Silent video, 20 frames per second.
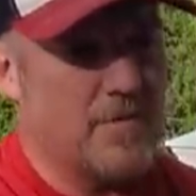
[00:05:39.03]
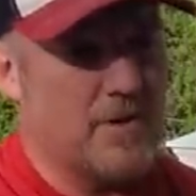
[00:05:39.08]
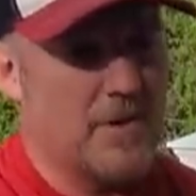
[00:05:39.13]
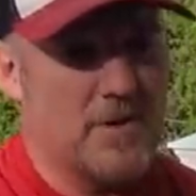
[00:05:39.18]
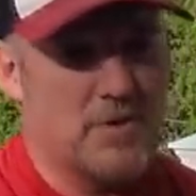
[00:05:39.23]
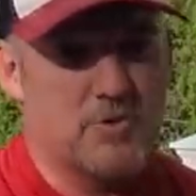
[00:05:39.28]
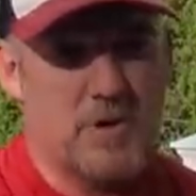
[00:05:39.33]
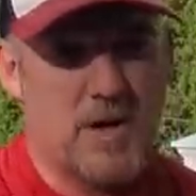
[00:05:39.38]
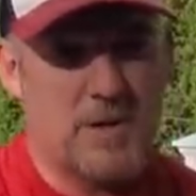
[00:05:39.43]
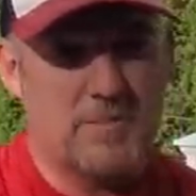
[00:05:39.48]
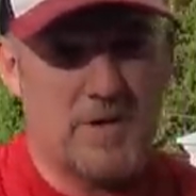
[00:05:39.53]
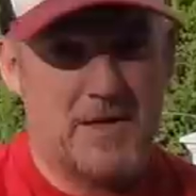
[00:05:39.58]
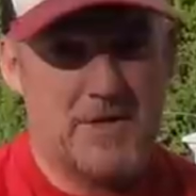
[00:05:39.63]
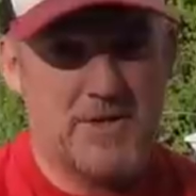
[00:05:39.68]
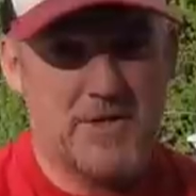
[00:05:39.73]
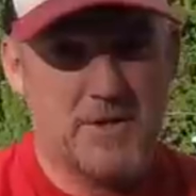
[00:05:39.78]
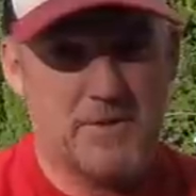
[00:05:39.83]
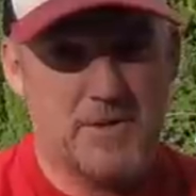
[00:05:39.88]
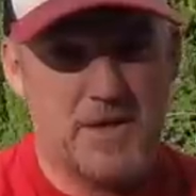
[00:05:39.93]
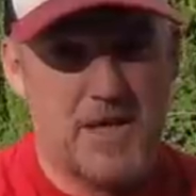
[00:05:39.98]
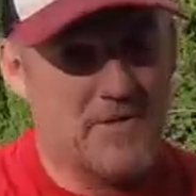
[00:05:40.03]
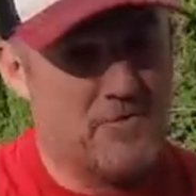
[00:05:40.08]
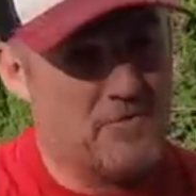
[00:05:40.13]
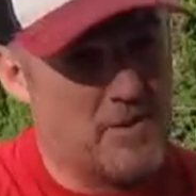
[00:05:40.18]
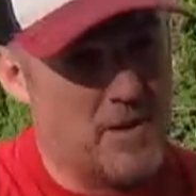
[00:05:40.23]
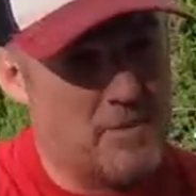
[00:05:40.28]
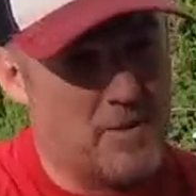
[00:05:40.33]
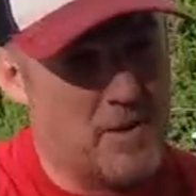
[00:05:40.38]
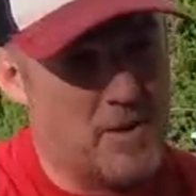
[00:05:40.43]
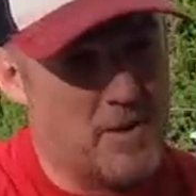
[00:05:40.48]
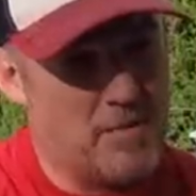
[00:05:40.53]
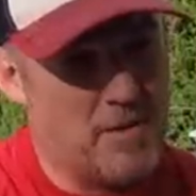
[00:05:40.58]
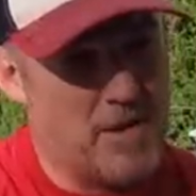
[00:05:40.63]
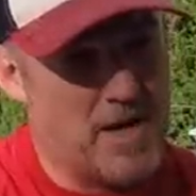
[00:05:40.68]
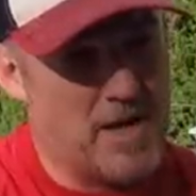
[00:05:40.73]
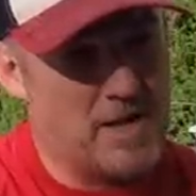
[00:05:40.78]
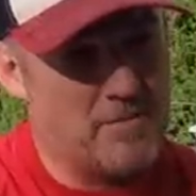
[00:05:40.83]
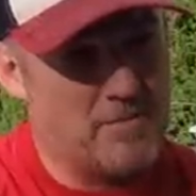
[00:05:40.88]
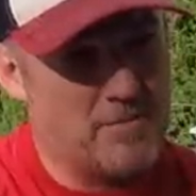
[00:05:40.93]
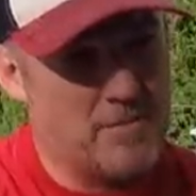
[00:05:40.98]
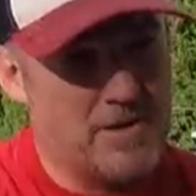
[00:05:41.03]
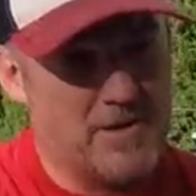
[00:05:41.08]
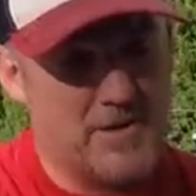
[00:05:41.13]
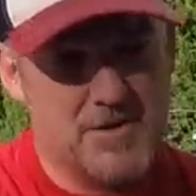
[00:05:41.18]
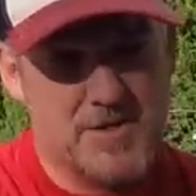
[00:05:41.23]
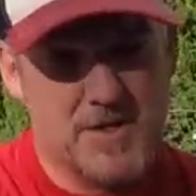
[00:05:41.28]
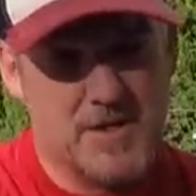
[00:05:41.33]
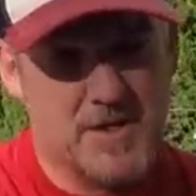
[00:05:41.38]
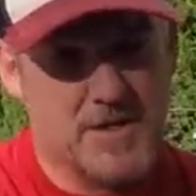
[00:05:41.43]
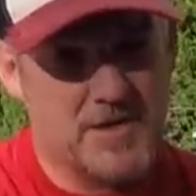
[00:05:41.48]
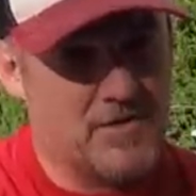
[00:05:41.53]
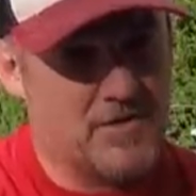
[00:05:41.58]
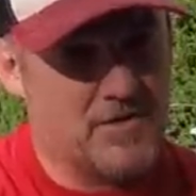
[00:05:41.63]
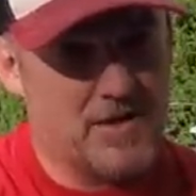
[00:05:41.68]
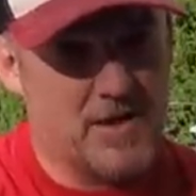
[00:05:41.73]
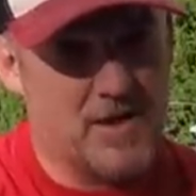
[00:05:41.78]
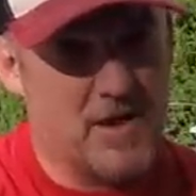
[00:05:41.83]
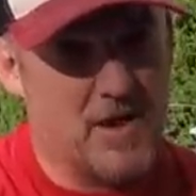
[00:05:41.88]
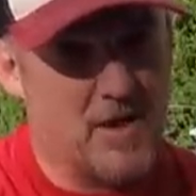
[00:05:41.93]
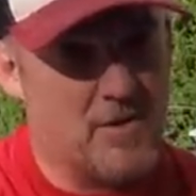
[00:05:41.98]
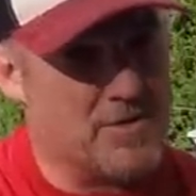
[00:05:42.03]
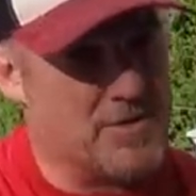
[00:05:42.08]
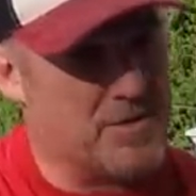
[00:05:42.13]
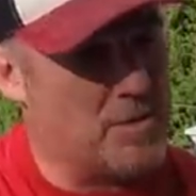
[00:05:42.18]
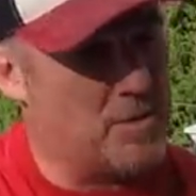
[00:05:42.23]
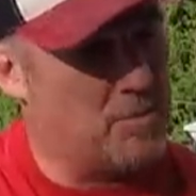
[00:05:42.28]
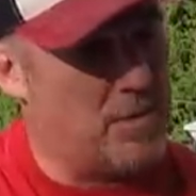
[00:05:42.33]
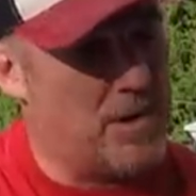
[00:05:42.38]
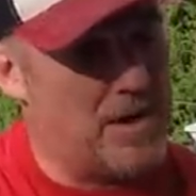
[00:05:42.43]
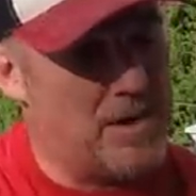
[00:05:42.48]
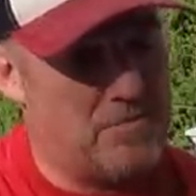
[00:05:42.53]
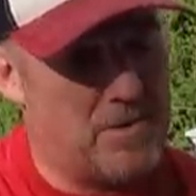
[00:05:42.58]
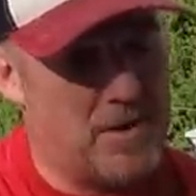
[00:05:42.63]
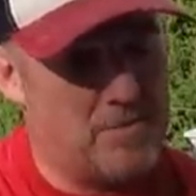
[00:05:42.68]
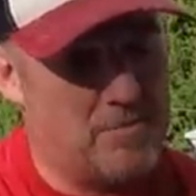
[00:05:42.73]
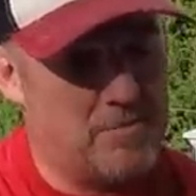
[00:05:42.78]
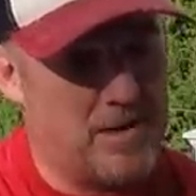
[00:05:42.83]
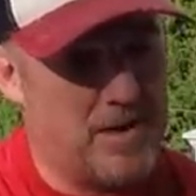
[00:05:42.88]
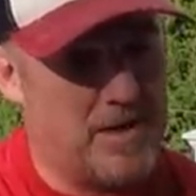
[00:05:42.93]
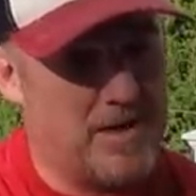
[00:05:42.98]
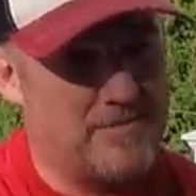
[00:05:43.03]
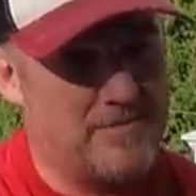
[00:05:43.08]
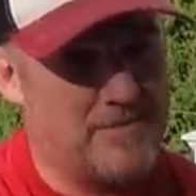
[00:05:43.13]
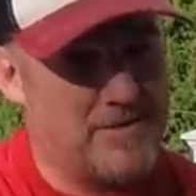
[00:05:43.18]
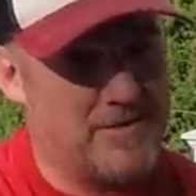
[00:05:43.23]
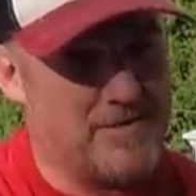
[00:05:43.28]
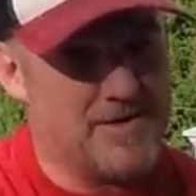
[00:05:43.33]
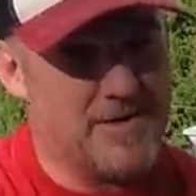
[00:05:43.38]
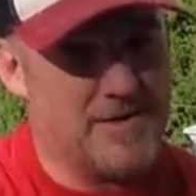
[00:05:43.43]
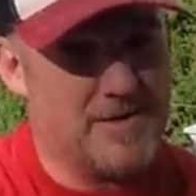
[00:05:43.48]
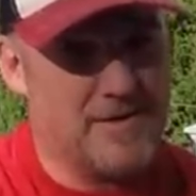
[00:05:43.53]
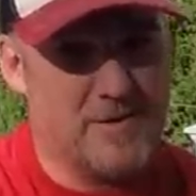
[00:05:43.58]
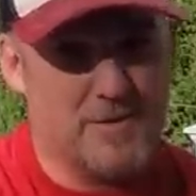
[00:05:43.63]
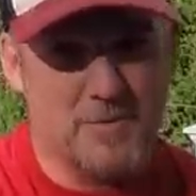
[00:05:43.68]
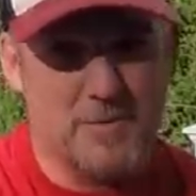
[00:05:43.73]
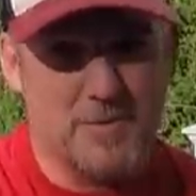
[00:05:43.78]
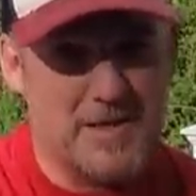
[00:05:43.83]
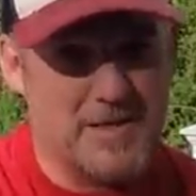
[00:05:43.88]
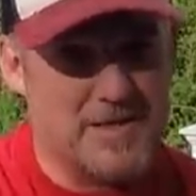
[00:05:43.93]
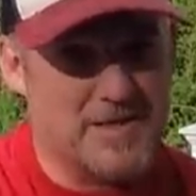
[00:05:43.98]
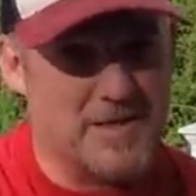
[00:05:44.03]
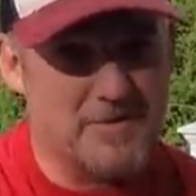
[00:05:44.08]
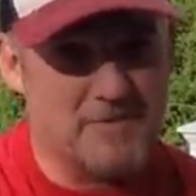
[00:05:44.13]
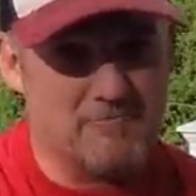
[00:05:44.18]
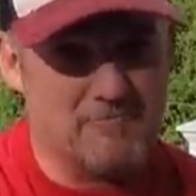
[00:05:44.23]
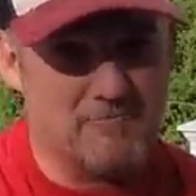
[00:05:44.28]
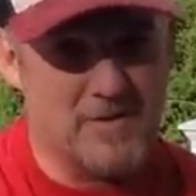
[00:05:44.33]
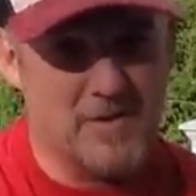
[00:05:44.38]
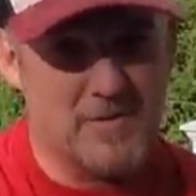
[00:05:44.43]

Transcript: You're gonna drop that jig with a half crab on the bottom, and you're just gonna let the thing go. It's gonna bite, bite, bite, and you're gonna say hello to it. That's it.